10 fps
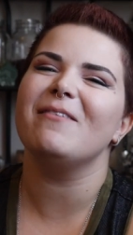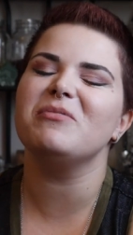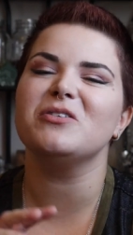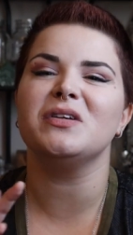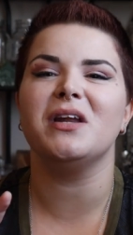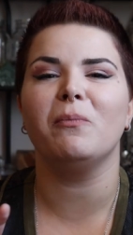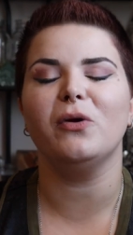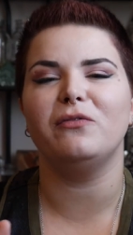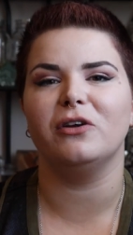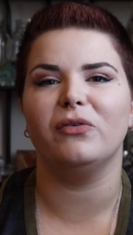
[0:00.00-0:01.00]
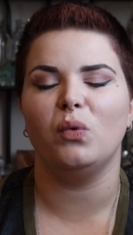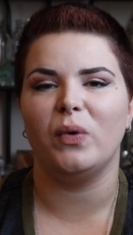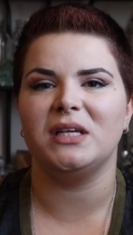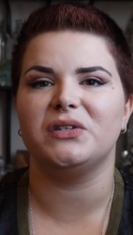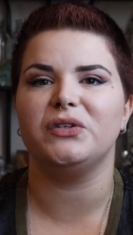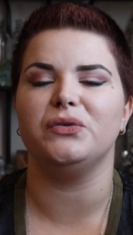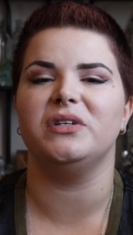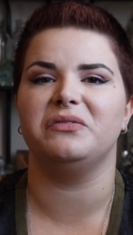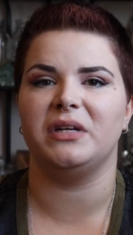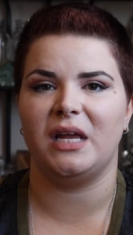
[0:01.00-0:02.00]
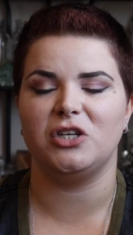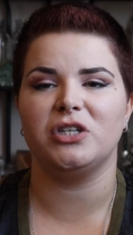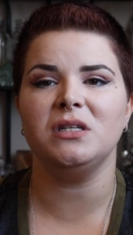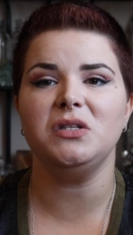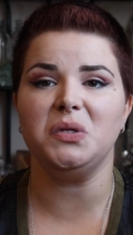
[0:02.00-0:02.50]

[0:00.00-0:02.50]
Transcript: um, there's a number of different ways to do divination.